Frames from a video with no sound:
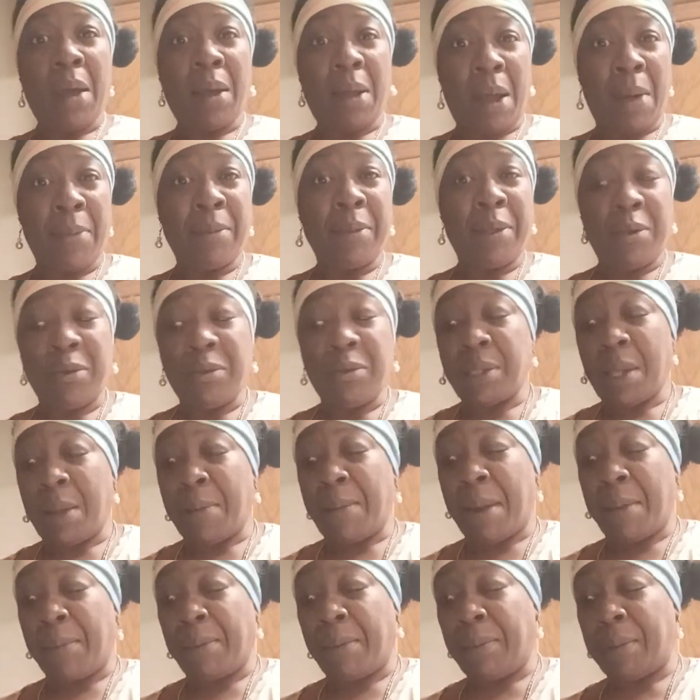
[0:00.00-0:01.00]
I'm going to use that
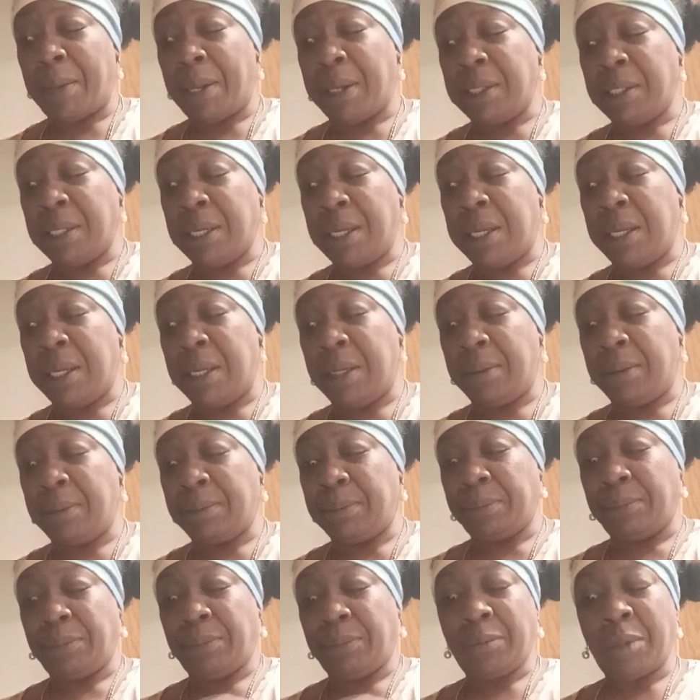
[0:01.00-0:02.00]
paper plate to eat.
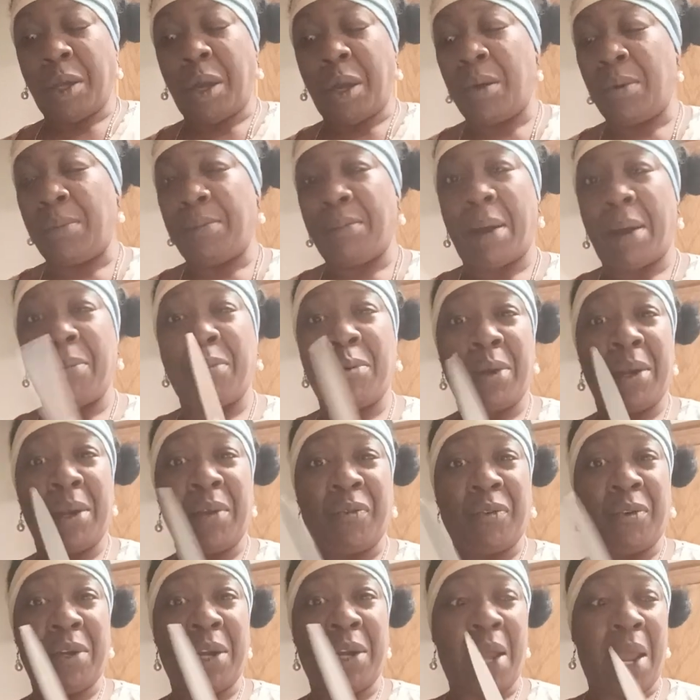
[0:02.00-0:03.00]
Oh, my
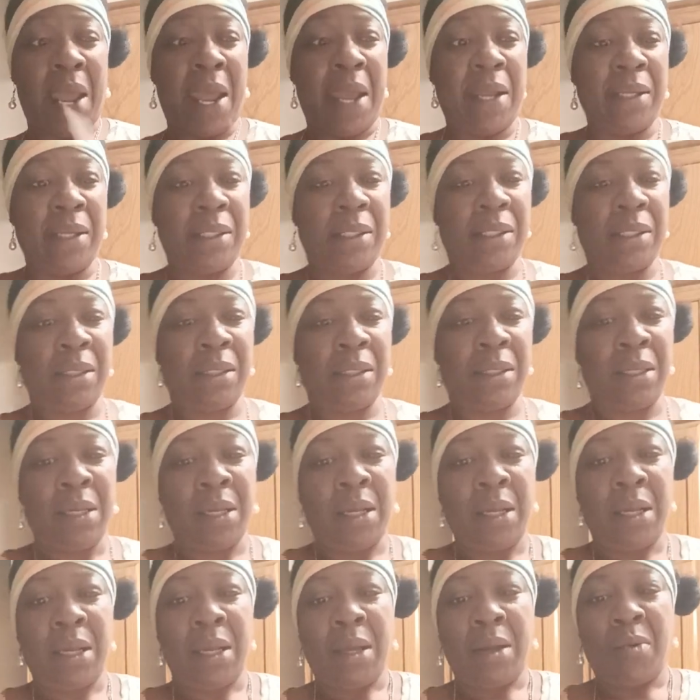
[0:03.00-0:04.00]
boyfriend hates
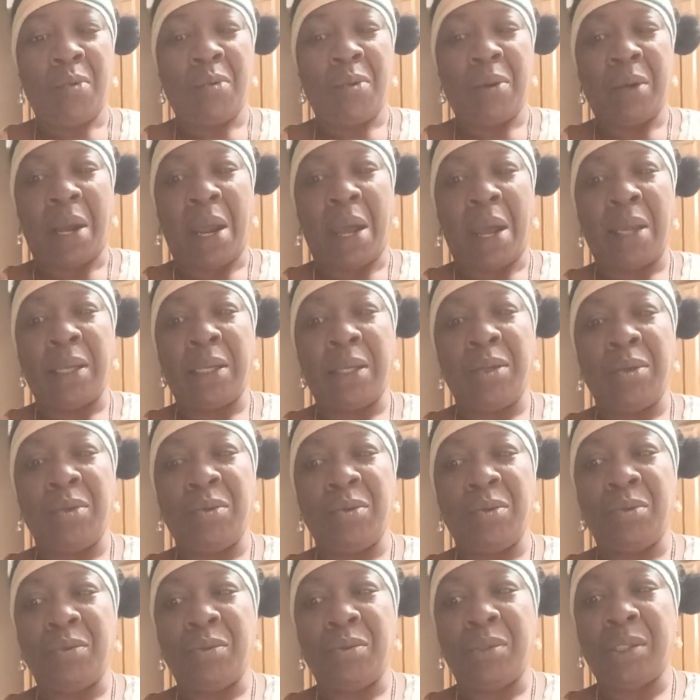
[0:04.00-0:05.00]
when I
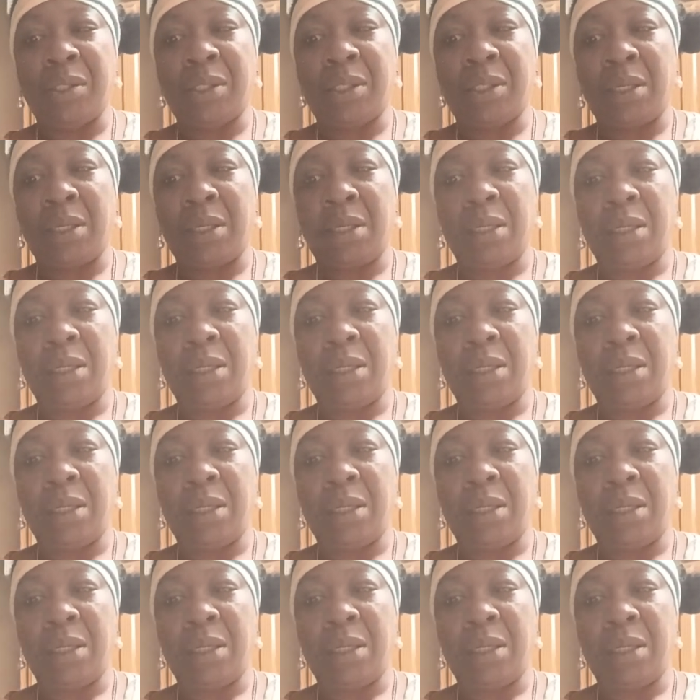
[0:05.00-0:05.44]
use